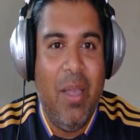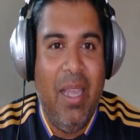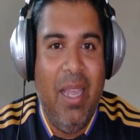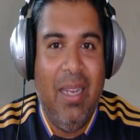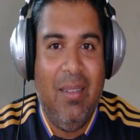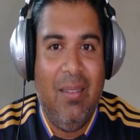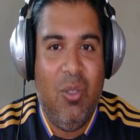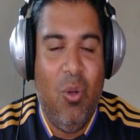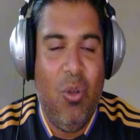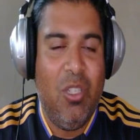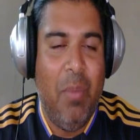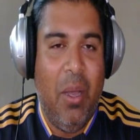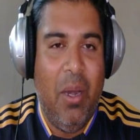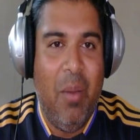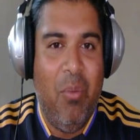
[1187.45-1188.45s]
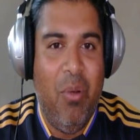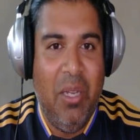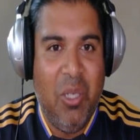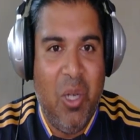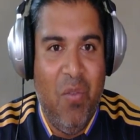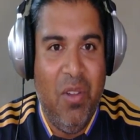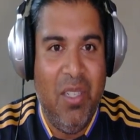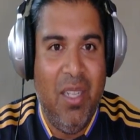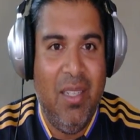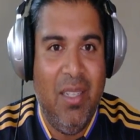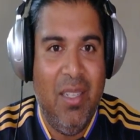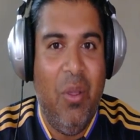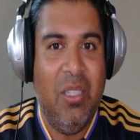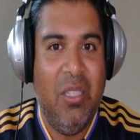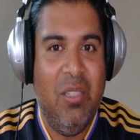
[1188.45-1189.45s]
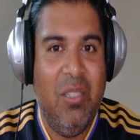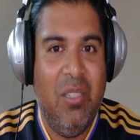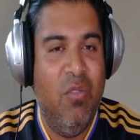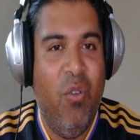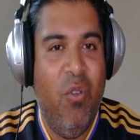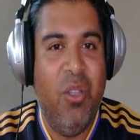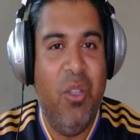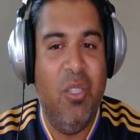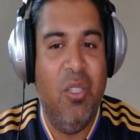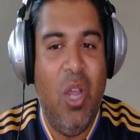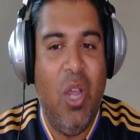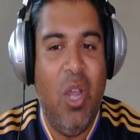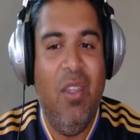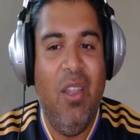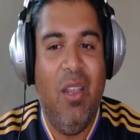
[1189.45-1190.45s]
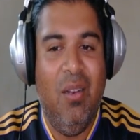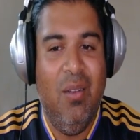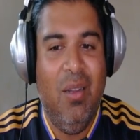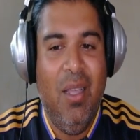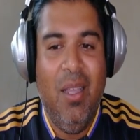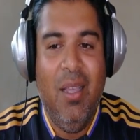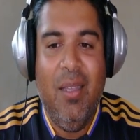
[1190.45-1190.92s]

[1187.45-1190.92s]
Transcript: He talks about it in press conferences, how he's just focused on driving and